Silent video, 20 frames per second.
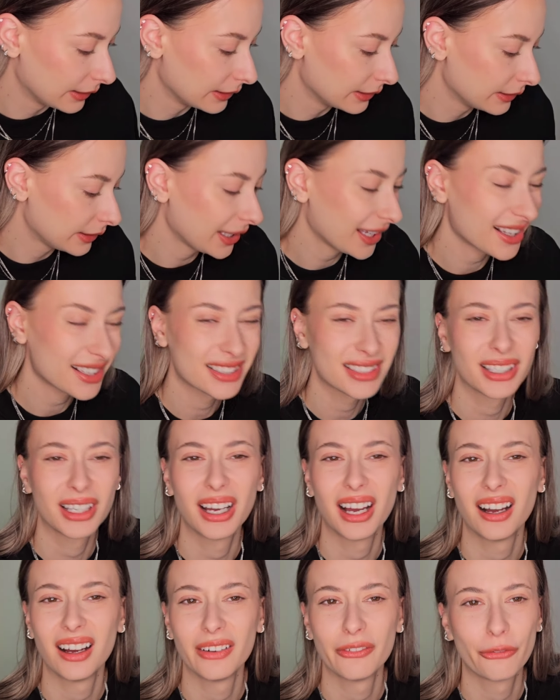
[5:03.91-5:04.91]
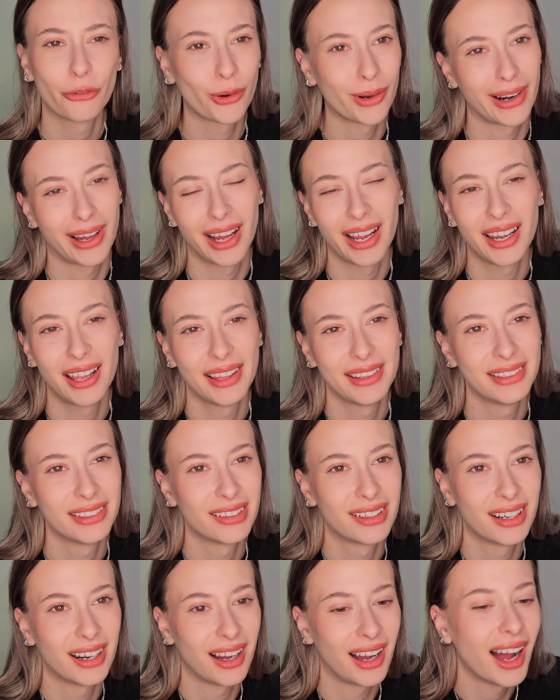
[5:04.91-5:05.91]
next for
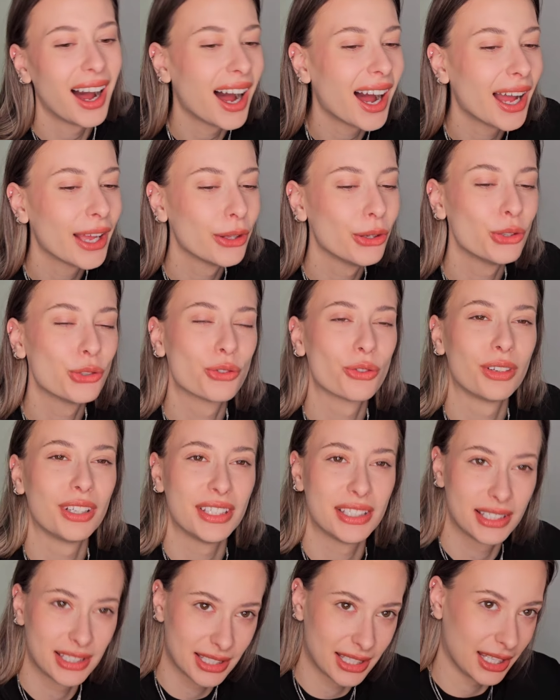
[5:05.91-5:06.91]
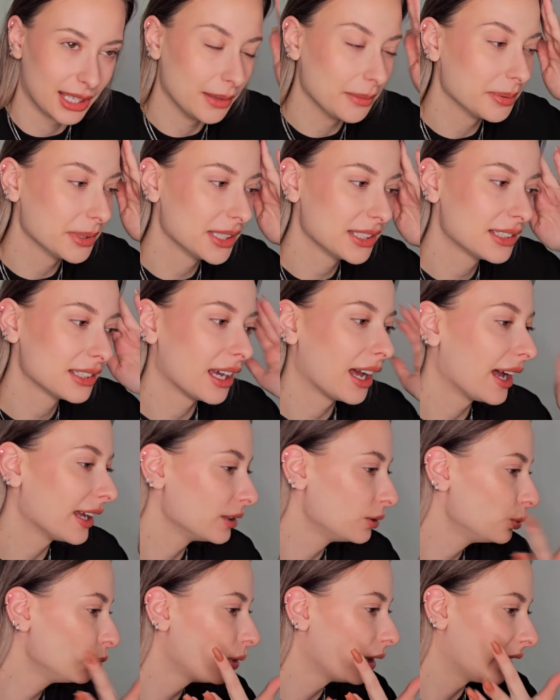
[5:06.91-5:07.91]
highlighter I usually skip it I
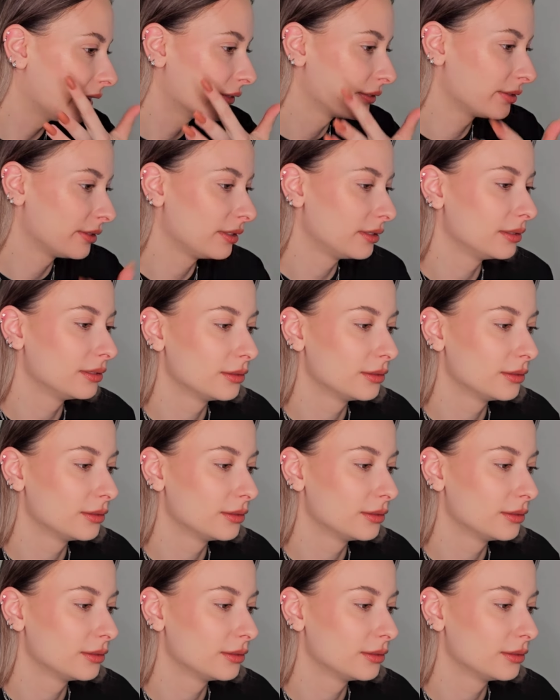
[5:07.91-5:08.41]
do have